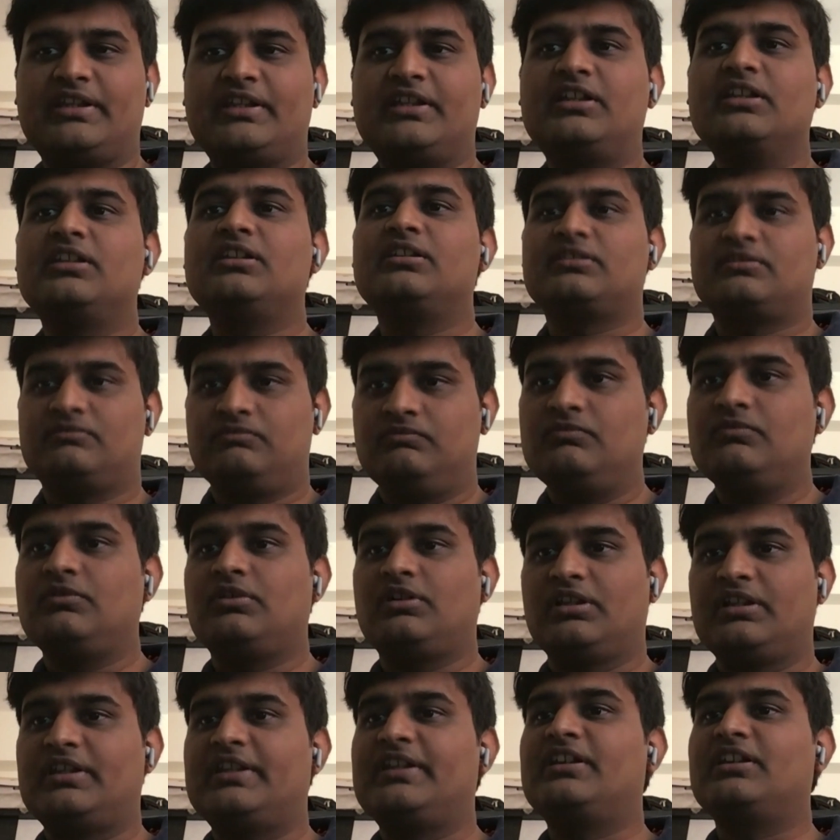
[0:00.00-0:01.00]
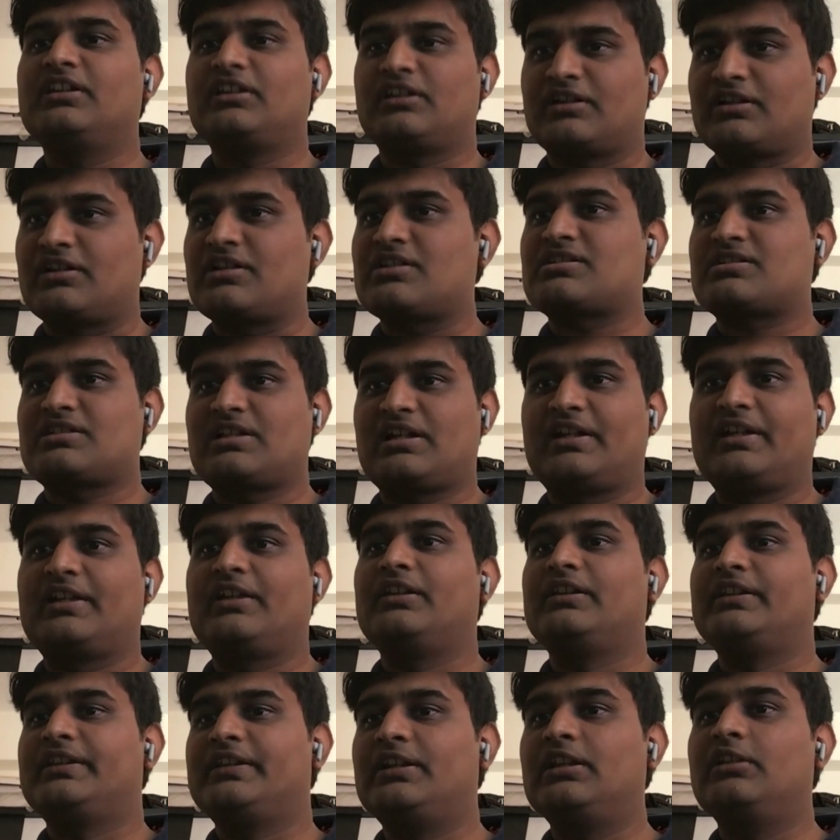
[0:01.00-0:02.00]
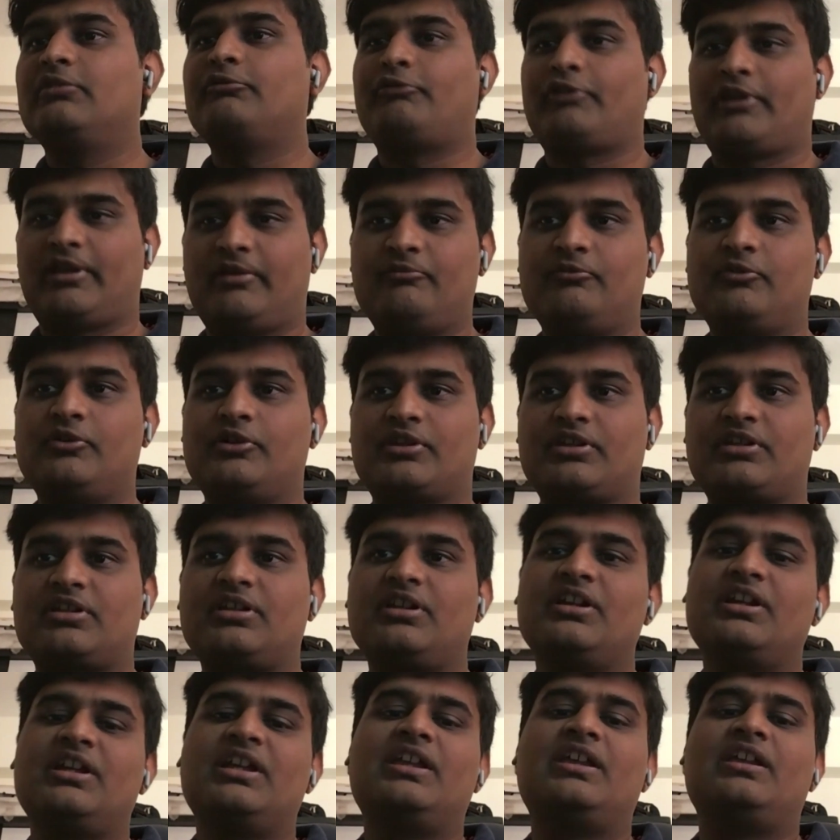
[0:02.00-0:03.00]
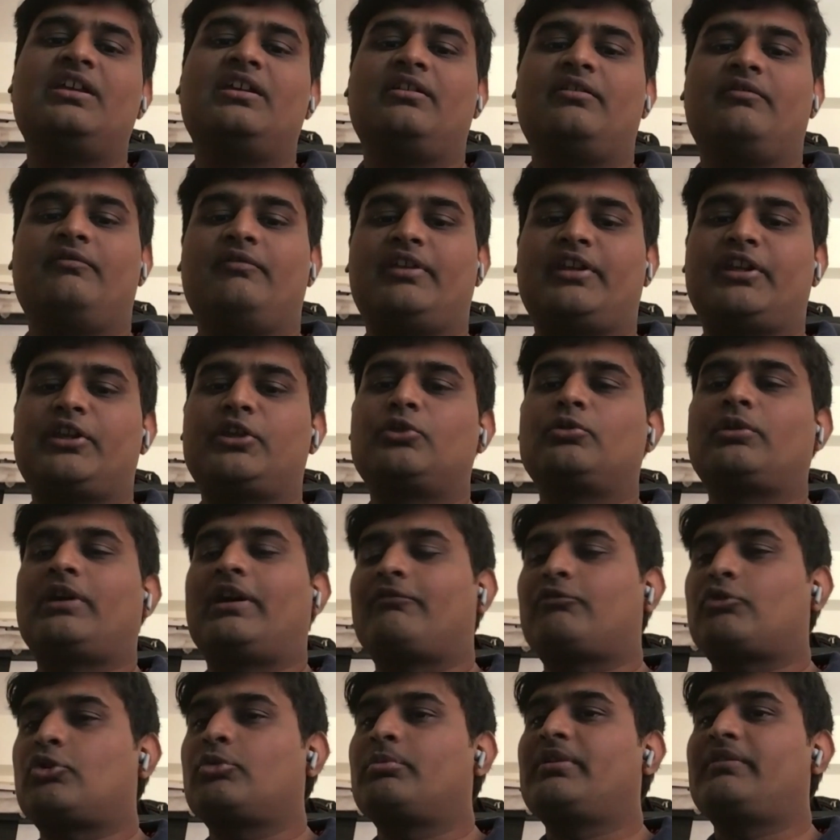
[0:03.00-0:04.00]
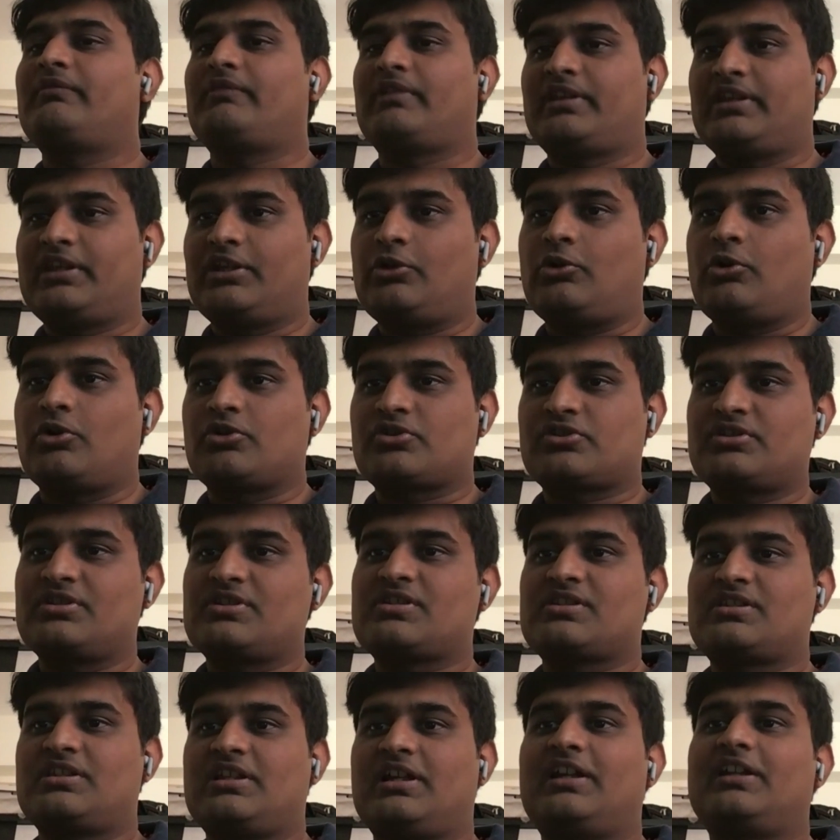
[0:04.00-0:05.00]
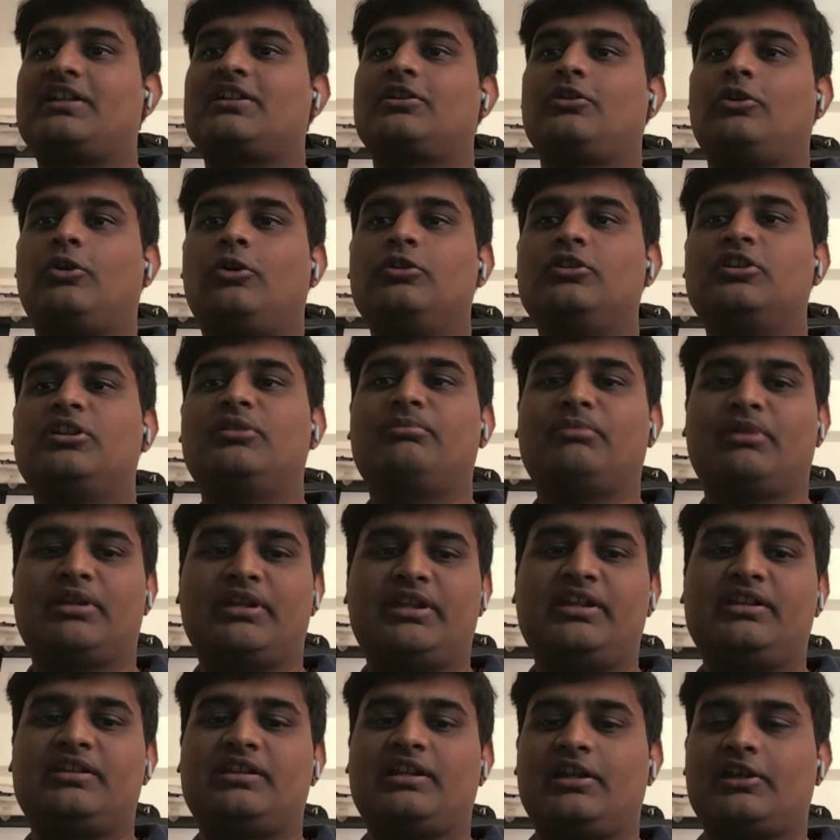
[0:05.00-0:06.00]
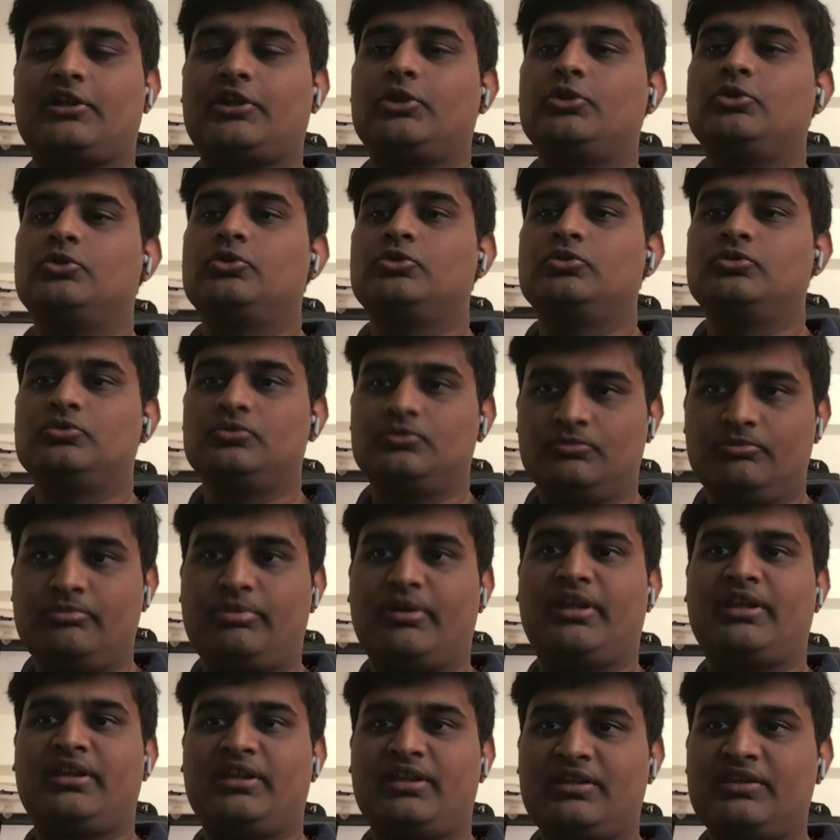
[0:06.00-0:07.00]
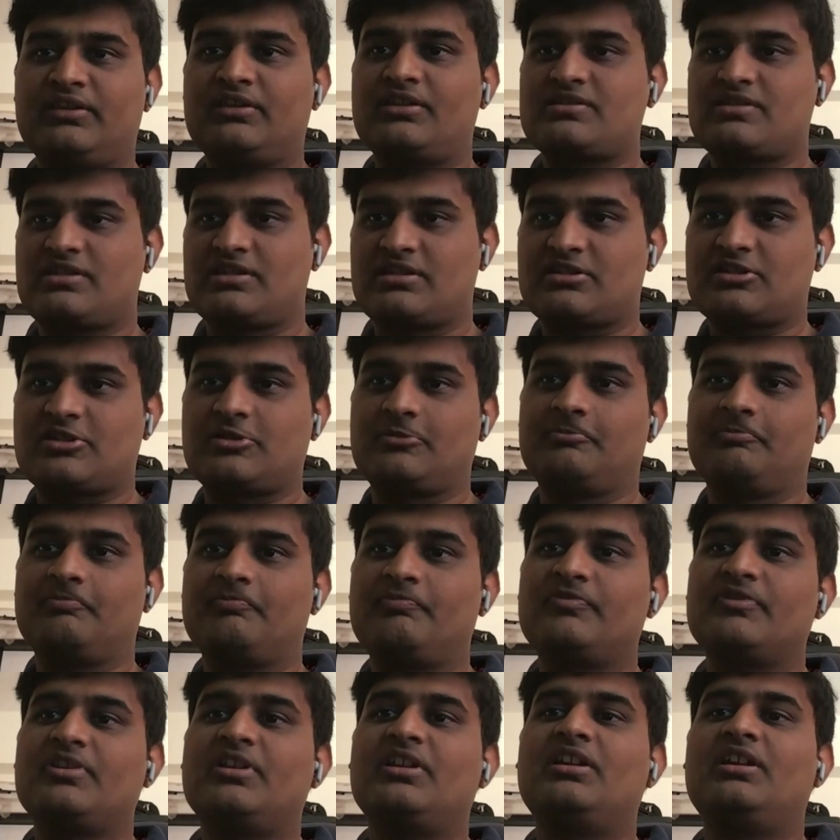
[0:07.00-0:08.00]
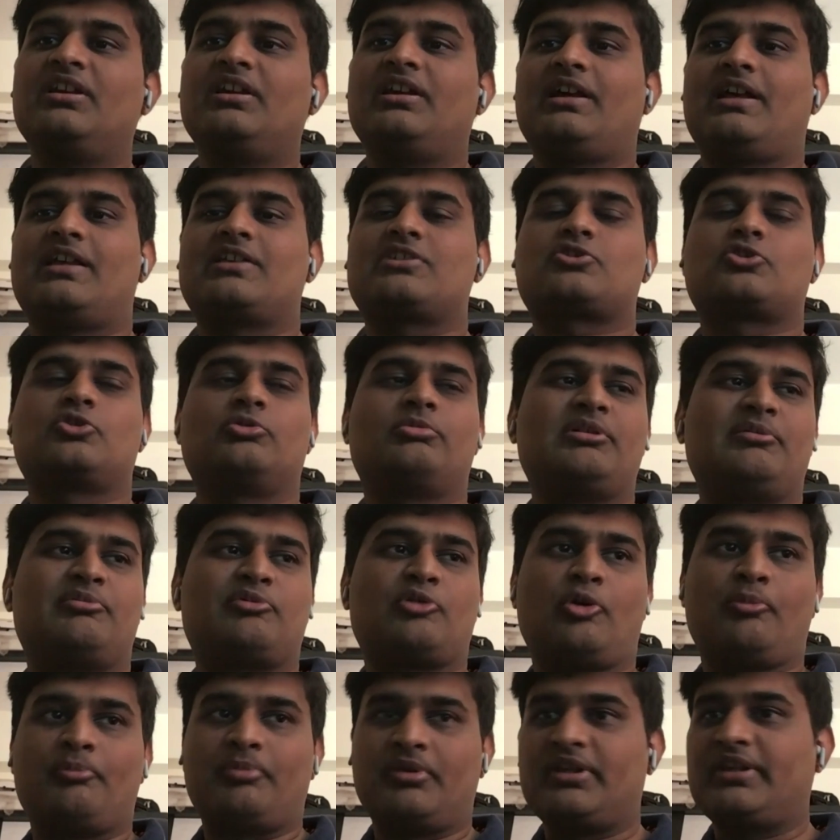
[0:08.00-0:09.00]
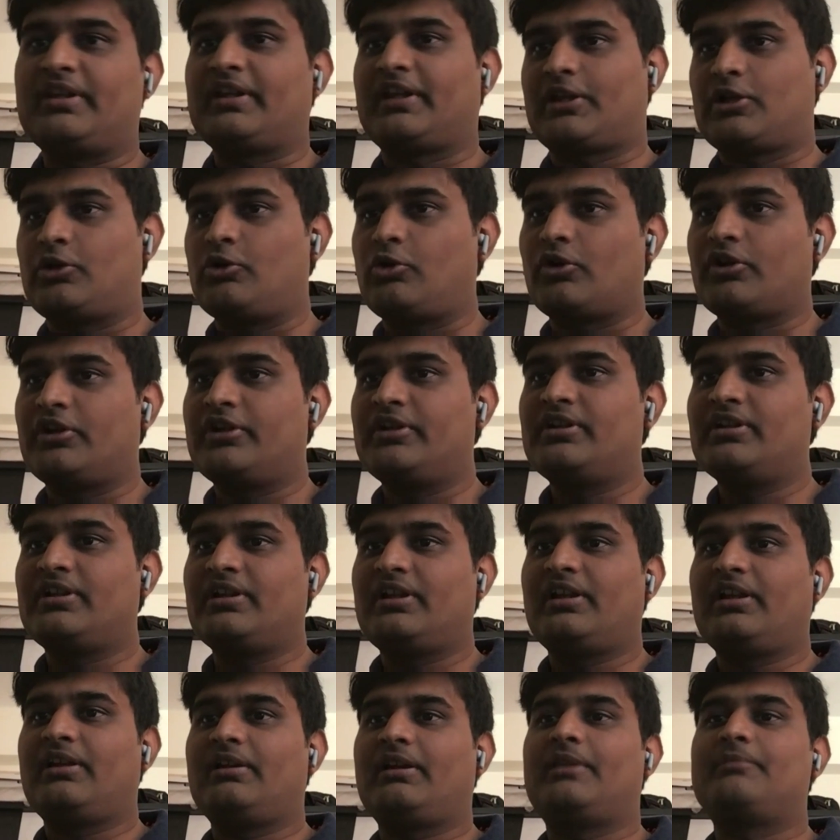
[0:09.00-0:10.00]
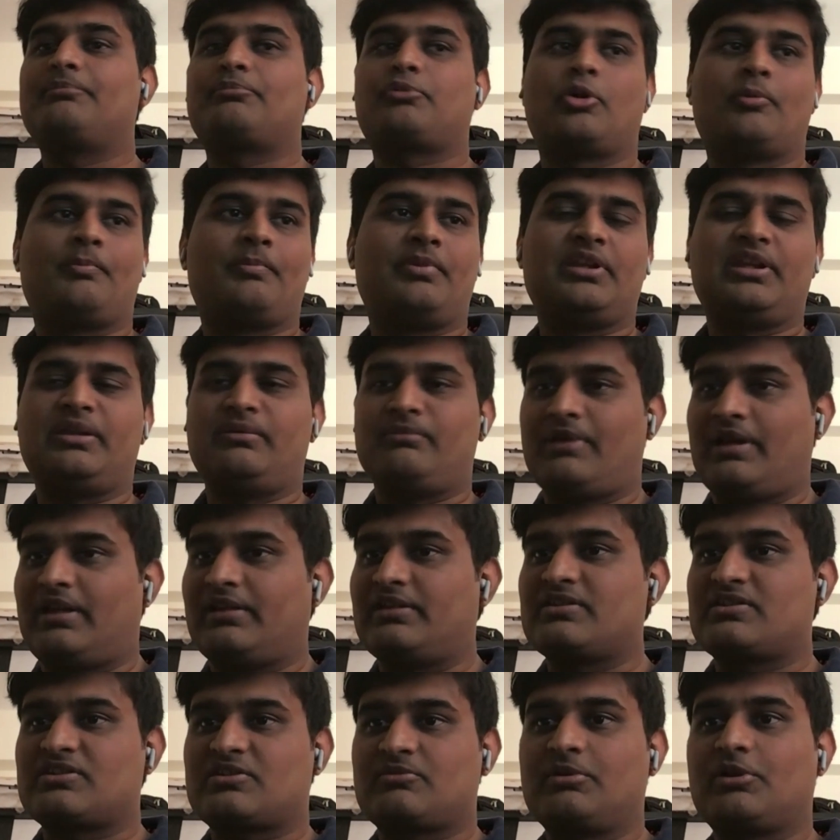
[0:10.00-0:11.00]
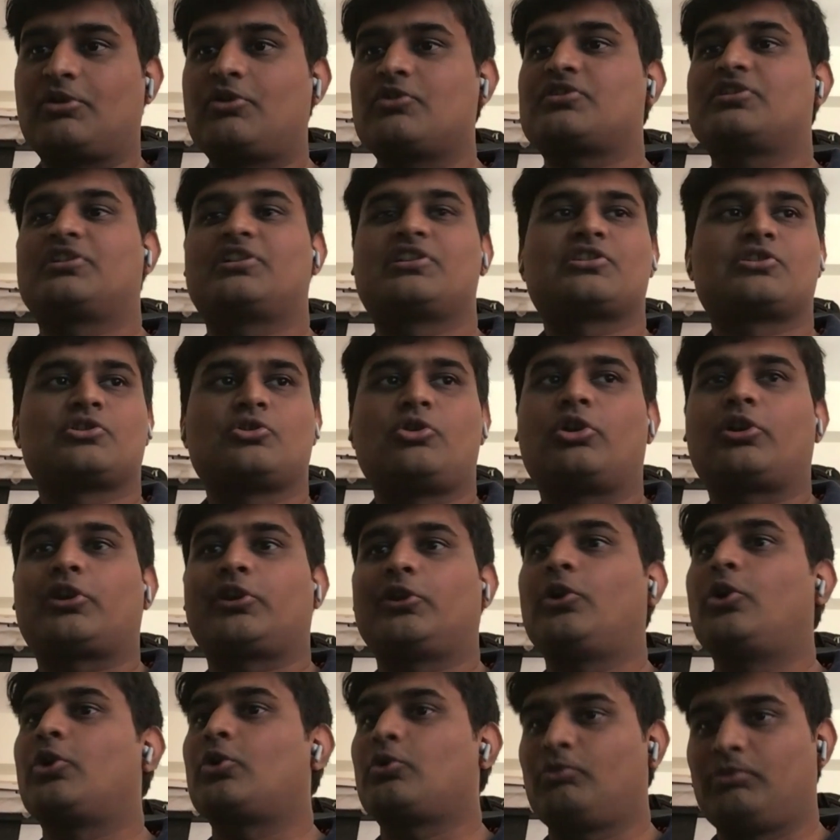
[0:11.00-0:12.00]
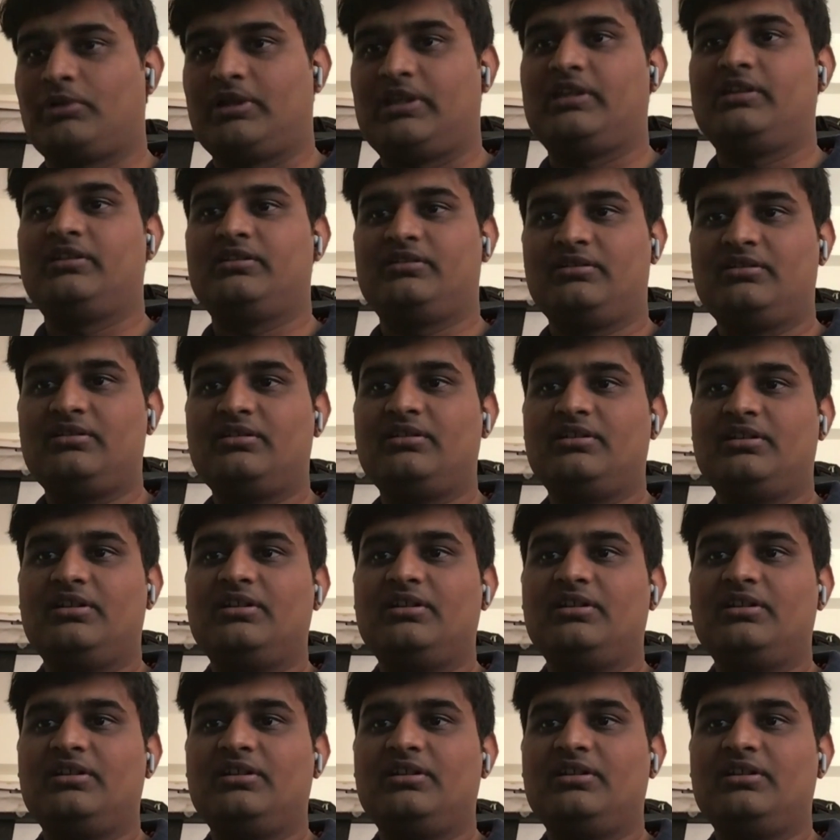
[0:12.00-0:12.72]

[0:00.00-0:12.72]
legal a legal understanding, a legal framework, wherein you have to be very cautious that all the money that you bring in the system has to be properly recorded and properly managed because it is not your money.